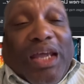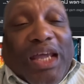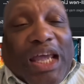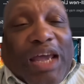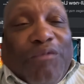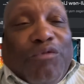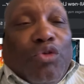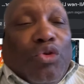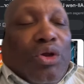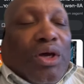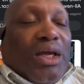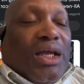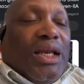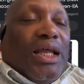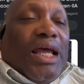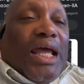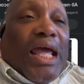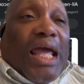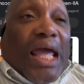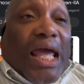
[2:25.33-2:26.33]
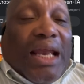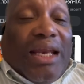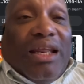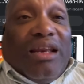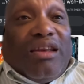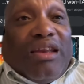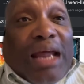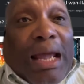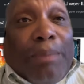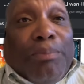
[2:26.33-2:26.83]
If you look at
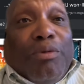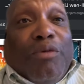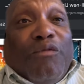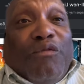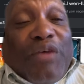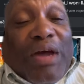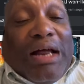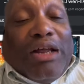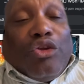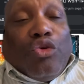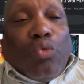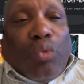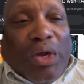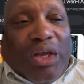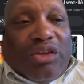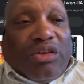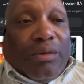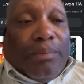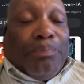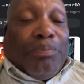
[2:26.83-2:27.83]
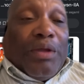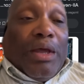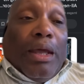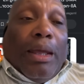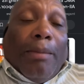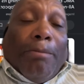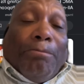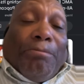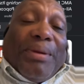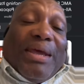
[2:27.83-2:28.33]
any type of valuation
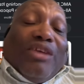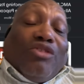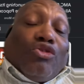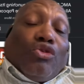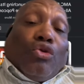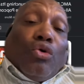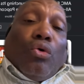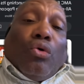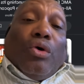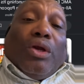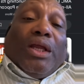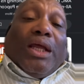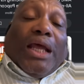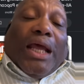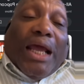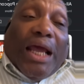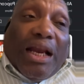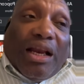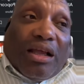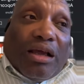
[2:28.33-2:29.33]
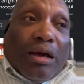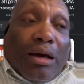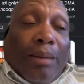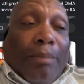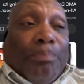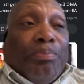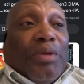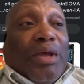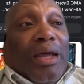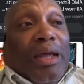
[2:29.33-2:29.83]
based on
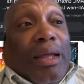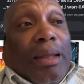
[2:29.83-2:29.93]
income,